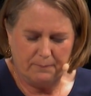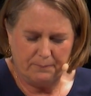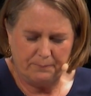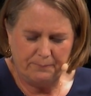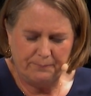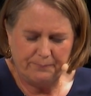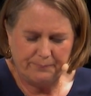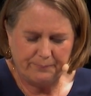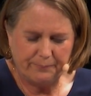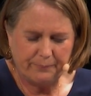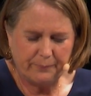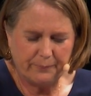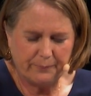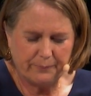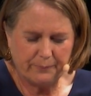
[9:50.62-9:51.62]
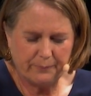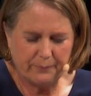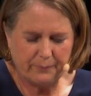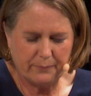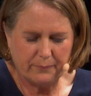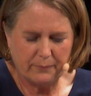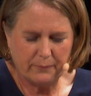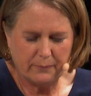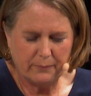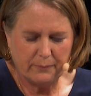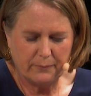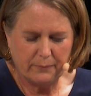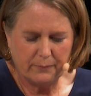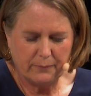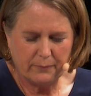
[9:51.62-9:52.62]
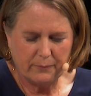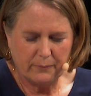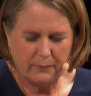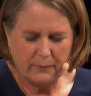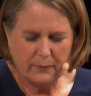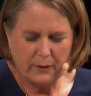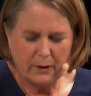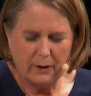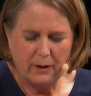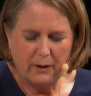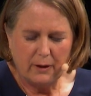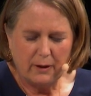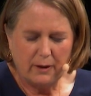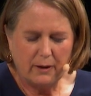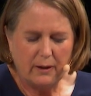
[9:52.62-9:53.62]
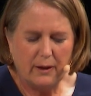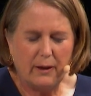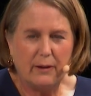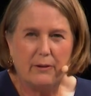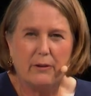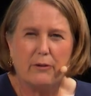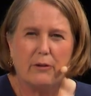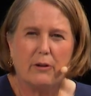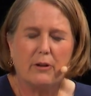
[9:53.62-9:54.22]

Nobody speaks.